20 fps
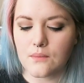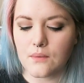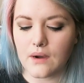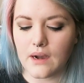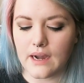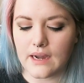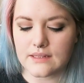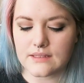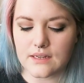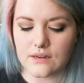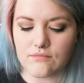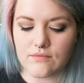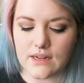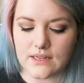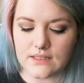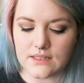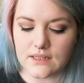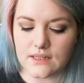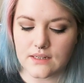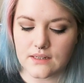Well, as I
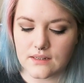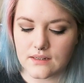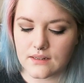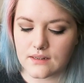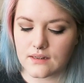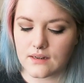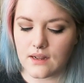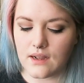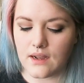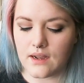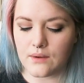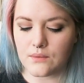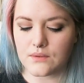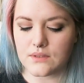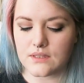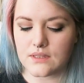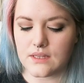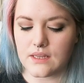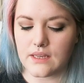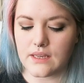read it, I
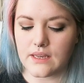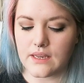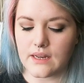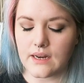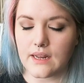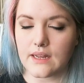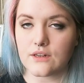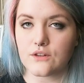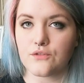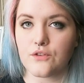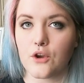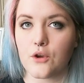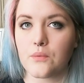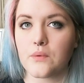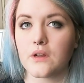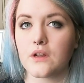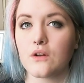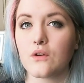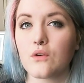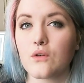was thinking Land of
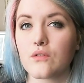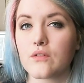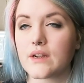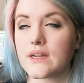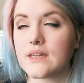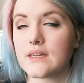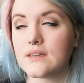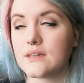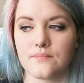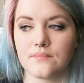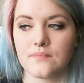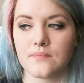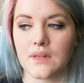Hope and Glory.